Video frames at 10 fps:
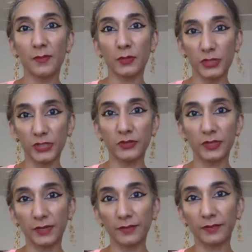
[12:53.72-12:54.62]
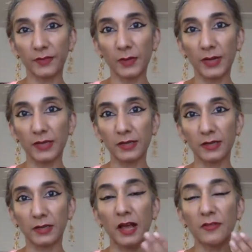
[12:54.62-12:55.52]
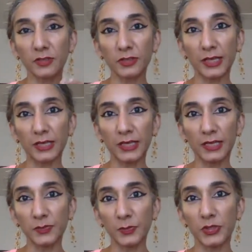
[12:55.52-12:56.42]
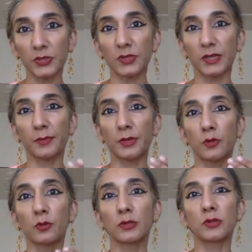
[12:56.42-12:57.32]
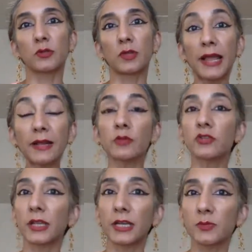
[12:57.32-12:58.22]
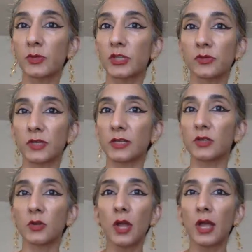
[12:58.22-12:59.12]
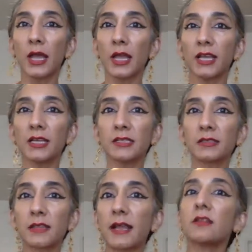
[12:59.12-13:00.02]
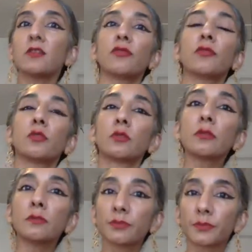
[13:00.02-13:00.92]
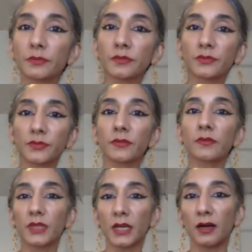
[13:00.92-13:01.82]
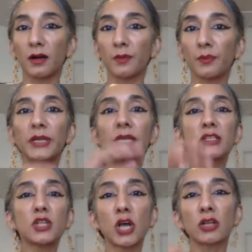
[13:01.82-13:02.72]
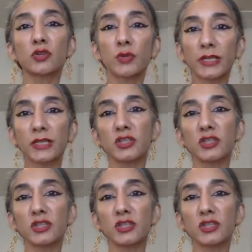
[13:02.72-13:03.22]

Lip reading: producing, right? The laughter that he's producing, but also the language that he's producing. So he's like the fool, but he's not doing